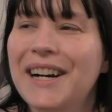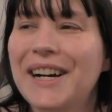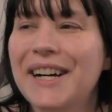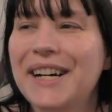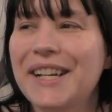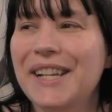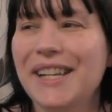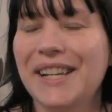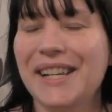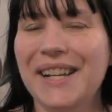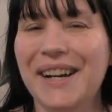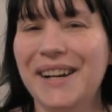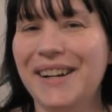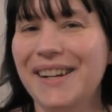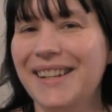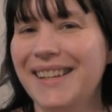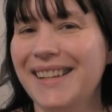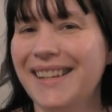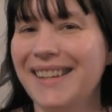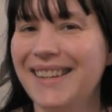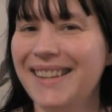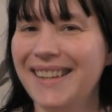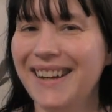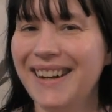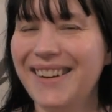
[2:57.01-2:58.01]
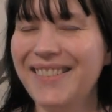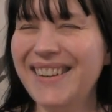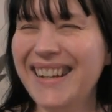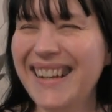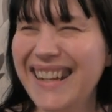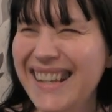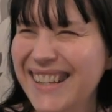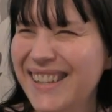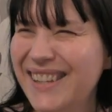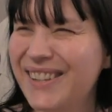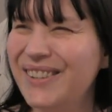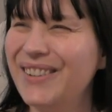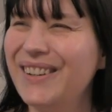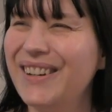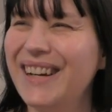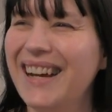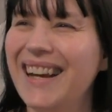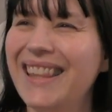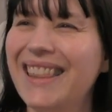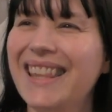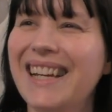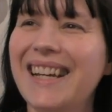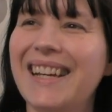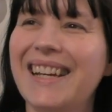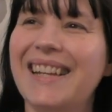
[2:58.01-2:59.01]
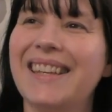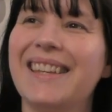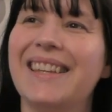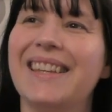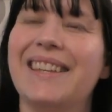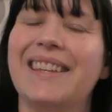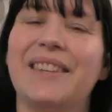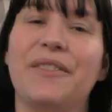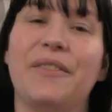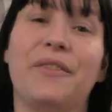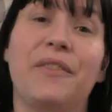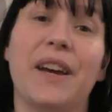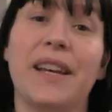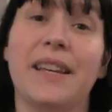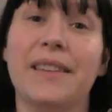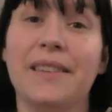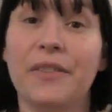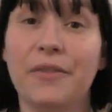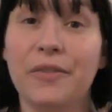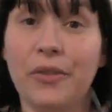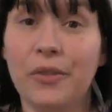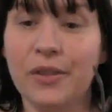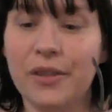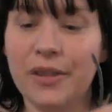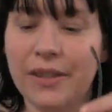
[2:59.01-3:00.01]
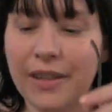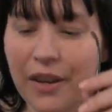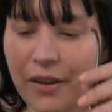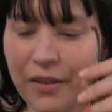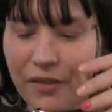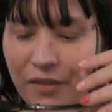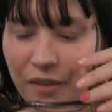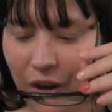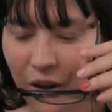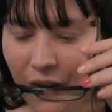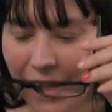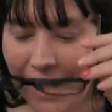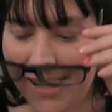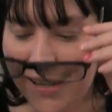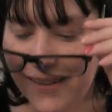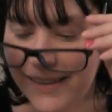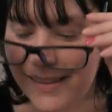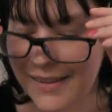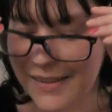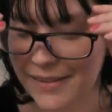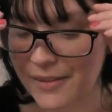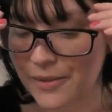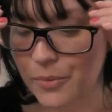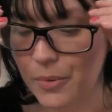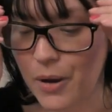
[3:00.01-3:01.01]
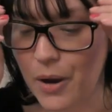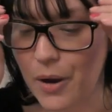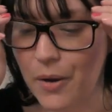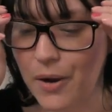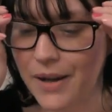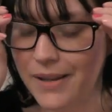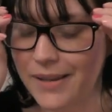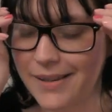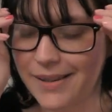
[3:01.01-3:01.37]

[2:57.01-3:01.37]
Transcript: I don't know, I just, I really enjoy it. I think because it's the festivals of lights as well, I